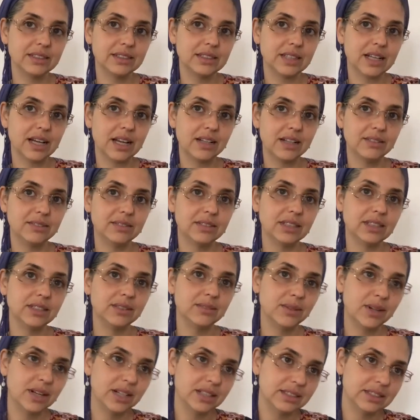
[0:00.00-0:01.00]
I really
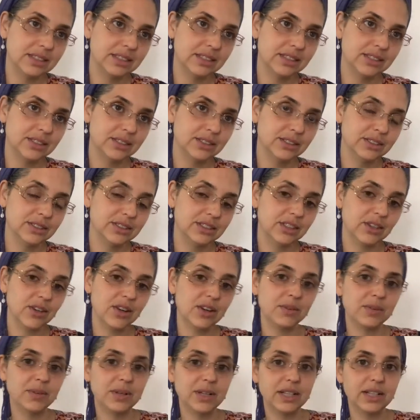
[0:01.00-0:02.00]
want to, so I
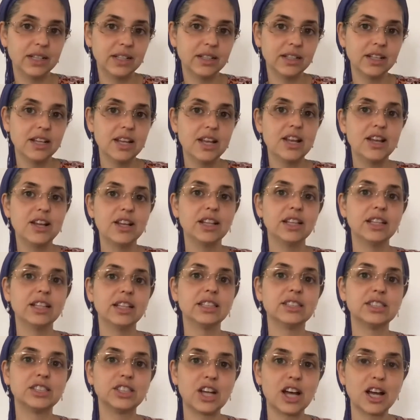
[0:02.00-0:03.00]
will.
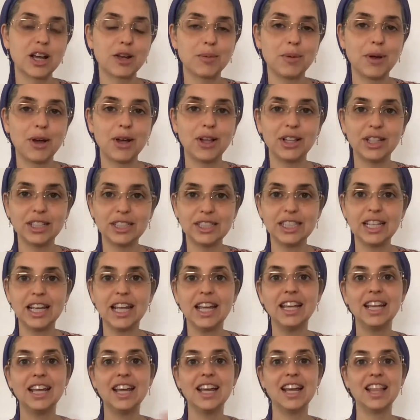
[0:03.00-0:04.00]
Let's talk about, let's
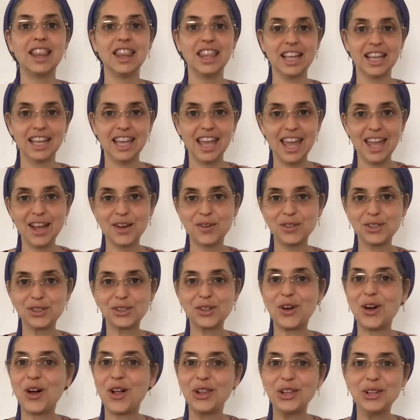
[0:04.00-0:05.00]
say the cake was
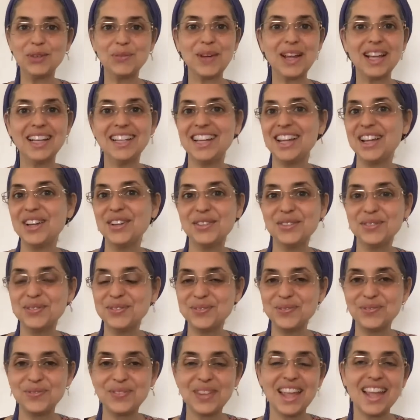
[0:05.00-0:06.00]
calling my
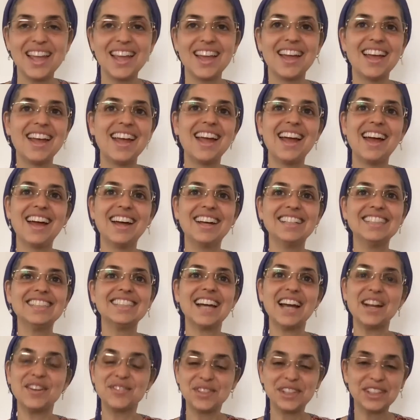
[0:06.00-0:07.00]
name and
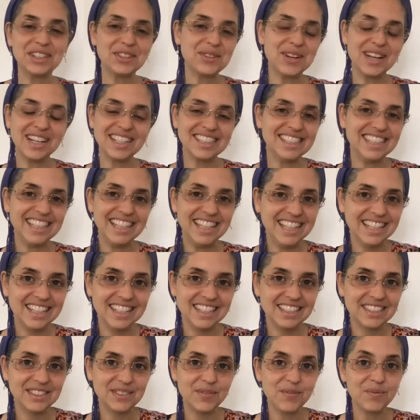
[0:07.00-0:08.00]
I really wanted to eat
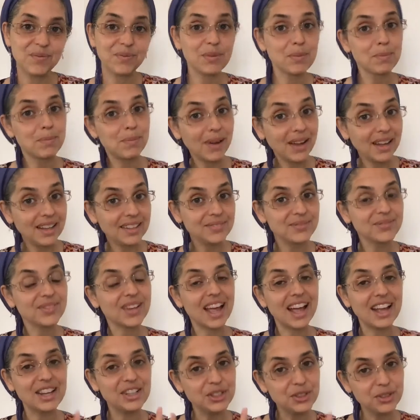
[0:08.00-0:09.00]
it, but
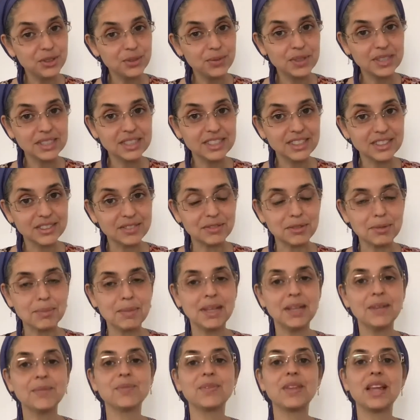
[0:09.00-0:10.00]
I knew it wasn't good for
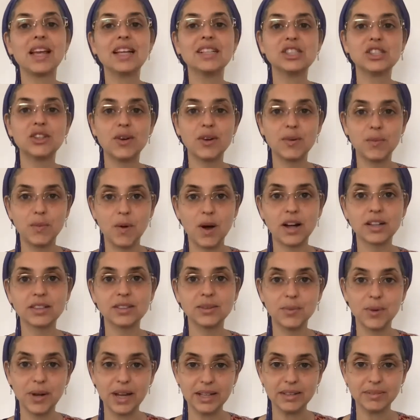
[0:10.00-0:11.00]
me, and so I walked
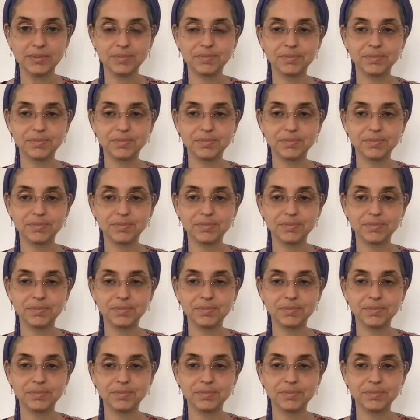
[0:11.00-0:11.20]
away.